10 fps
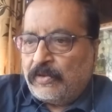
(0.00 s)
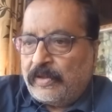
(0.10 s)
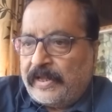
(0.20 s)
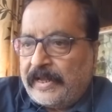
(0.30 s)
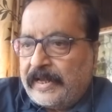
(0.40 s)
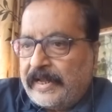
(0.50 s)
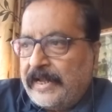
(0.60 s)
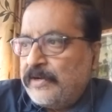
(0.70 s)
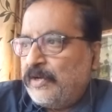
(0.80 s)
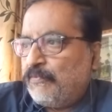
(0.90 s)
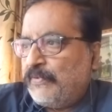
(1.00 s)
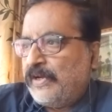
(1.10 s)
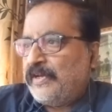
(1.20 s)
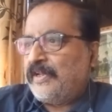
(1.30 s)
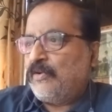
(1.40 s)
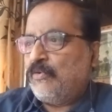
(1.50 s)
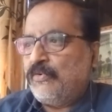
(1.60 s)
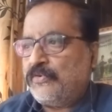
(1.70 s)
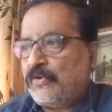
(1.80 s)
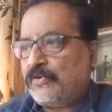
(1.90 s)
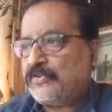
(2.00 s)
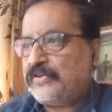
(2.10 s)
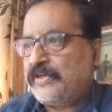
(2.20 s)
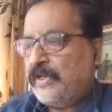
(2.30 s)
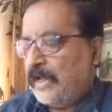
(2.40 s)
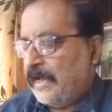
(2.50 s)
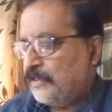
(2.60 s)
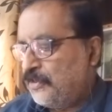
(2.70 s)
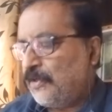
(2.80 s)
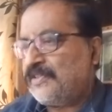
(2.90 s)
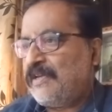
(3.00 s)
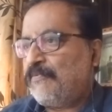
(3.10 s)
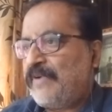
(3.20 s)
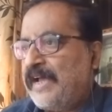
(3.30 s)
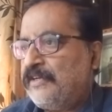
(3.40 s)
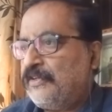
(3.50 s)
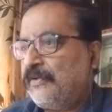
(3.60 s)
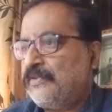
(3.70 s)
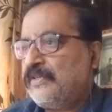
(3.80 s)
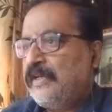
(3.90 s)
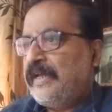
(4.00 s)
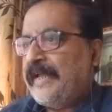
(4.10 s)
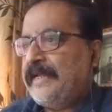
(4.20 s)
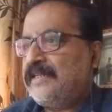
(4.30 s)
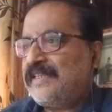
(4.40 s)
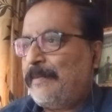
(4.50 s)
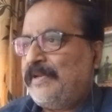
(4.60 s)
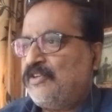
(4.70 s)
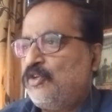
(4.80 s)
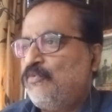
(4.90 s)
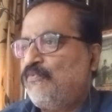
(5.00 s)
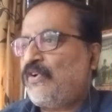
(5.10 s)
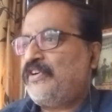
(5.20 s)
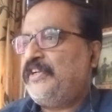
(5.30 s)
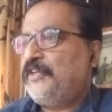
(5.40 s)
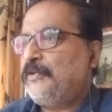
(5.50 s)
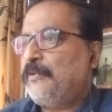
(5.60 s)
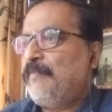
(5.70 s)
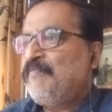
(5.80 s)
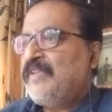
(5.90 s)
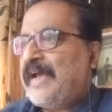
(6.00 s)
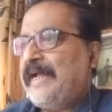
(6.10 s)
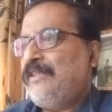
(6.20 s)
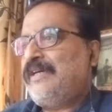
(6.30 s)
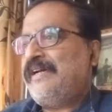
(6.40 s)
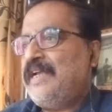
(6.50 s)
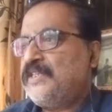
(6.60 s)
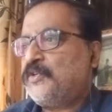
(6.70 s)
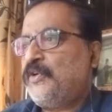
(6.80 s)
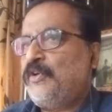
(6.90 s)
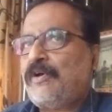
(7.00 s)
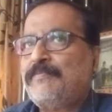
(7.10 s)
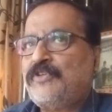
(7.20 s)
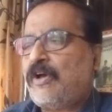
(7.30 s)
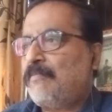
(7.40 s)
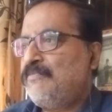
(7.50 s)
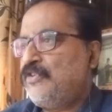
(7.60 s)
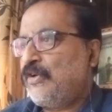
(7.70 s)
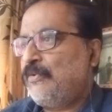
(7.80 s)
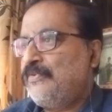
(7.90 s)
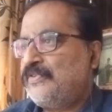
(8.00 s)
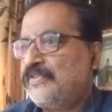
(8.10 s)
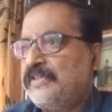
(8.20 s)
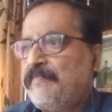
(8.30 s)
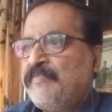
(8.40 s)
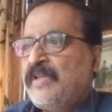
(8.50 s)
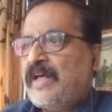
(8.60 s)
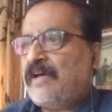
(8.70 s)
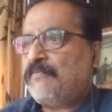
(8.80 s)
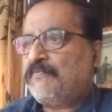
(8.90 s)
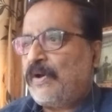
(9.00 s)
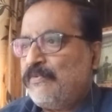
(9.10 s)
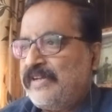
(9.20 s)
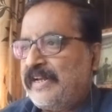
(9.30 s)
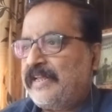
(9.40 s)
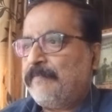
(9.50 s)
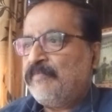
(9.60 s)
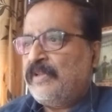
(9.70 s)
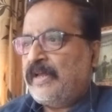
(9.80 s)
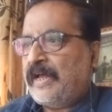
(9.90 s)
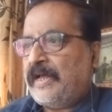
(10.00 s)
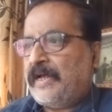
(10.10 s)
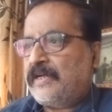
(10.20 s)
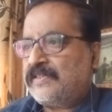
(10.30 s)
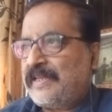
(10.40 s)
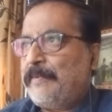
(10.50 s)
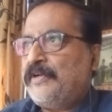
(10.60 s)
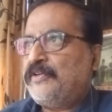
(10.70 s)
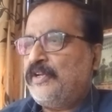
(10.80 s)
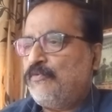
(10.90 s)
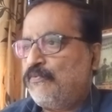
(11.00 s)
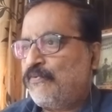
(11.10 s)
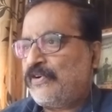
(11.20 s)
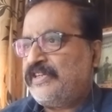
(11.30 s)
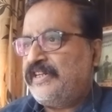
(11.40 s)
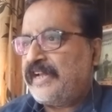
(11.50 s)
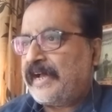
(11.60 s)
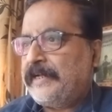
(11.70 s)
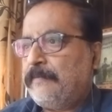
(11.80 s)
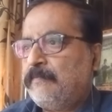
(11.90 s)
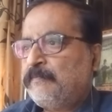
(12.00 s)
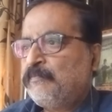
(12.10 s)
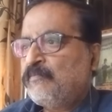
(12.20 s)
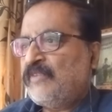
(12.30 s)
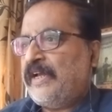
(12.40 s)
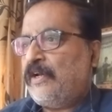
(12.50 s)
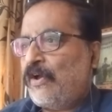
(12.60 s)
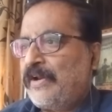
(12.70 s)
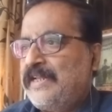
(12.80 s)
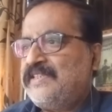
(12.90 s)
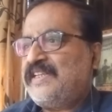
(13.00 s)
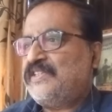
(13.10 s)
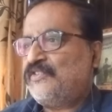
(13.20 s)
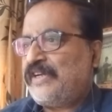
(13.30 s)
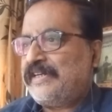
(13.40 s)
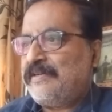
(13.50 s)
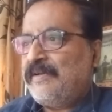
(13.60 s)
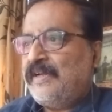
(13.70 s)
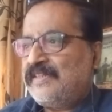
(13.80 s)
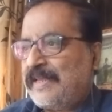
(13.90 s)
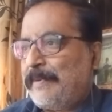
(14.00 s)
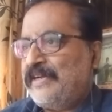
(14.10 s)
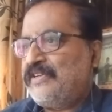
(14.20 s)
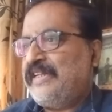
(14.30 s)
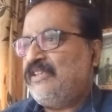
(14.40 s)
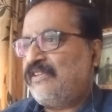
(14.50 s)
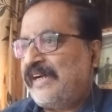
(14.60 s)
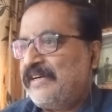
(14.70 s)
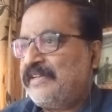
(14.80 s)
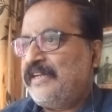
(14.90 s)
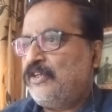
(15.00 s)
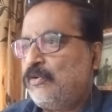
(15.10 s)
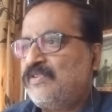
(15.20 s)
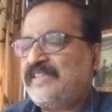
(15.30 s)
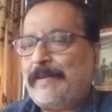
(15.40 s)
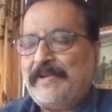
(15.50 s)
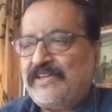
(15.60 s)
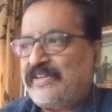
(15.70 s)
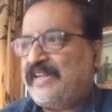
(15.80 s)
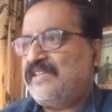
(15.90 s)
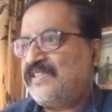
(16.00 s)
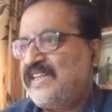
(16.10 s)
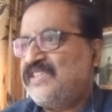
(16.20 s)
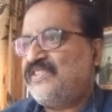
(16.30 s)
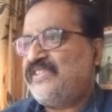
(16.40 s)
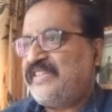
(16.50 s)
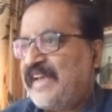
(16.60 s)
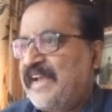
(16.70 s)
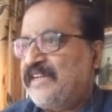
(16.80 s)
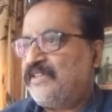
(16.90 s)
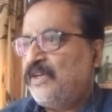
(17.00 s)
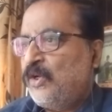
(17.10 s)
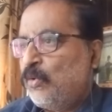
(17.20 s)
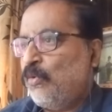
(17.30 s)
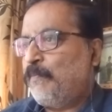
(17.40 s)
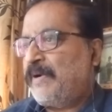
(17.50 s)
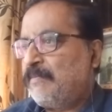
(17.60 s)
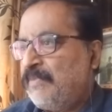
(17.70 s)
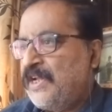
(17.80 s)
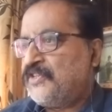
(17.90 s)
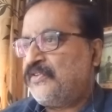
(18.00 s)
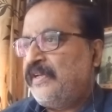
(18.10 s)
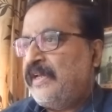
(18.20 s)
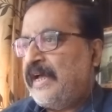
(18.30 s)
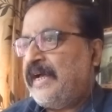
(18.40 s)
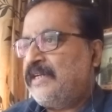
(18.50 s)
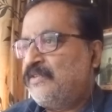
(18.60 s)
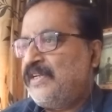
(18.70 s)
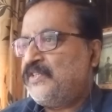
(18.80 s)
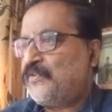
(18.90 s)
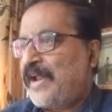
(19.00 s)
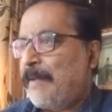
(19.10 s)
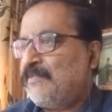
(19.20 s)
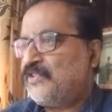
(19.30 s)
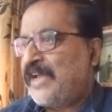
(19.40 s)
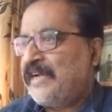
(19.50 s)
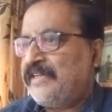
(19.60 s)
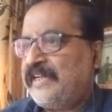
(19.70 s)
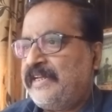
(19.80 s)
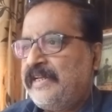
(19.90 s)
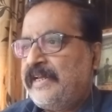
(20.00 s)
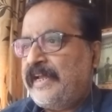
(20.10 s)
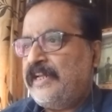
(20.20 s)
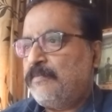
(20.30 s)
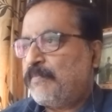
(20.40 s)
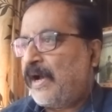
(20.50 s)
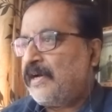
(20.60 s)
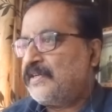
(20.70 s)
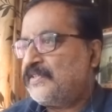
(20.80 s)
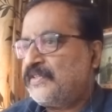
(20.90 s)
Henry Fielding, who wrote Joseph Andrews in 1742 and the History of Tom Jones, a Foundling, 1749, Lawrence Sterne, 1713 to 1768, who published Tristram Shandy in parts